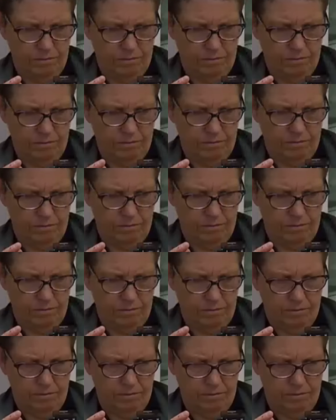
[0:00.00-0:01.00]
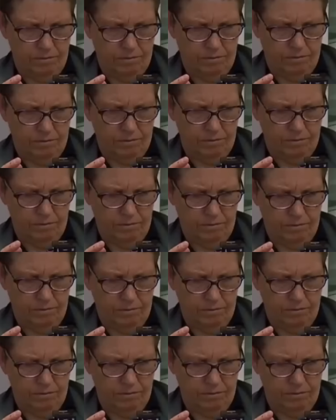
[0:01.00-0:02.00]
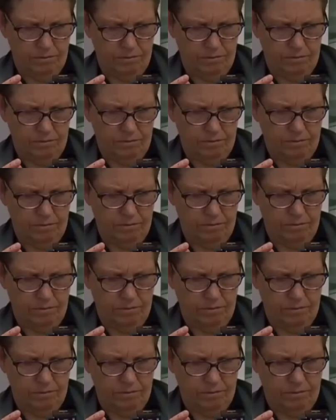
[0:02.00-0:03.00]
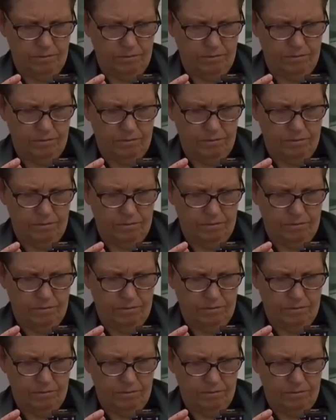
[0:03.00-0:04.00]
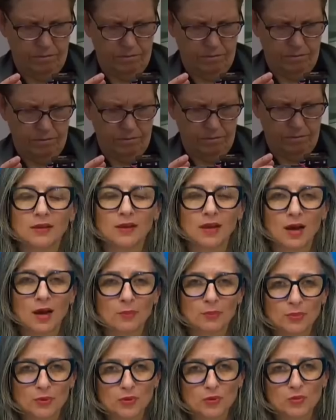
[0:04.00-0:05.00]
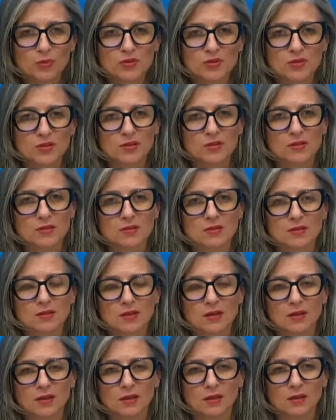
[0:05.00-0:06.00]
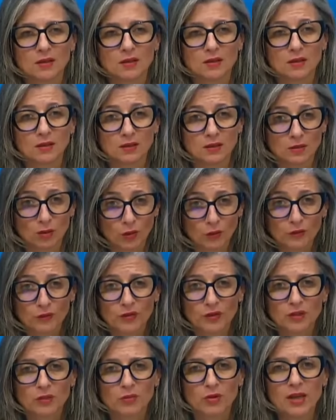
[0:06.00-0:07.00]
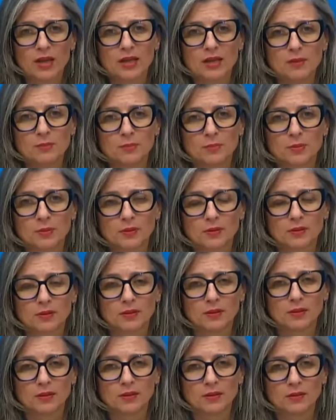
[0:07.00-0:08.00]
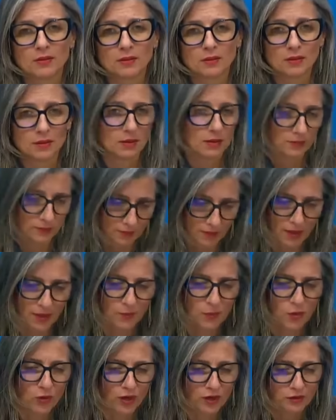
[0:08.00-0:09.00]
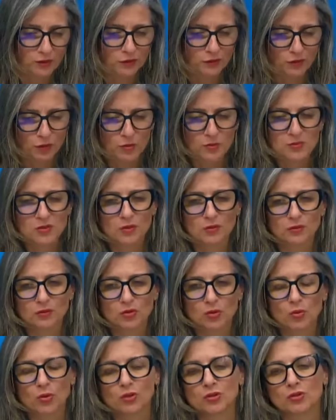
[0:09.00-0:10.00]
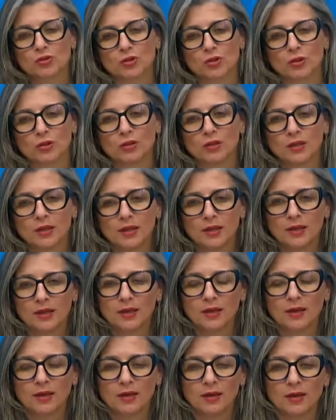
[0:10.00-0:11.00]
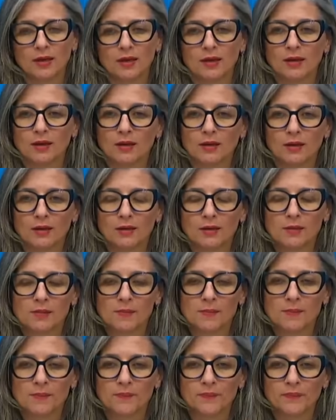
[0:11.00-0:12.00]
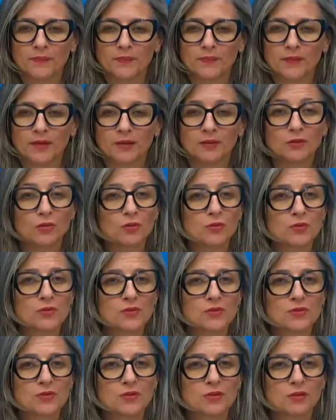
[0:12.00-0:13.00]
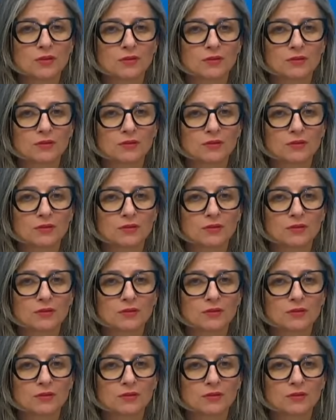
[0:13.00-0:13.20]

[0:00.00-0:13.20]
have been exposed to the same practices and abuses, often rape, among other forms of torture, than those